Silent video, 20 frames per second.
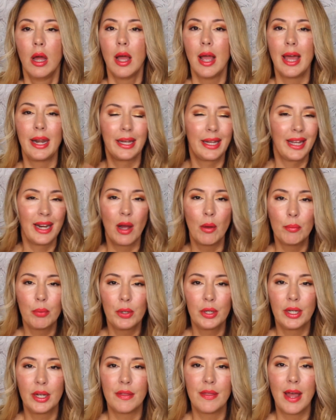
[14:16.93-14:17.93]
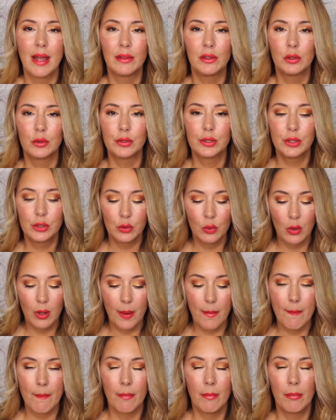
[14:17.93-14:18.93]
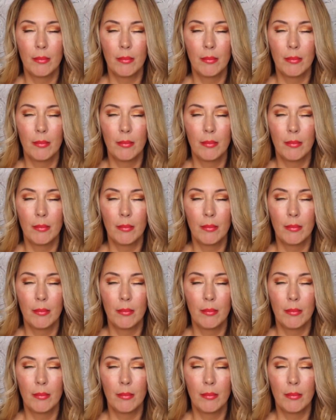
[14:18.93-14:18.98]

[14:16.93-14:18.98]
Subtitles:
And again, I'll put it in that little store.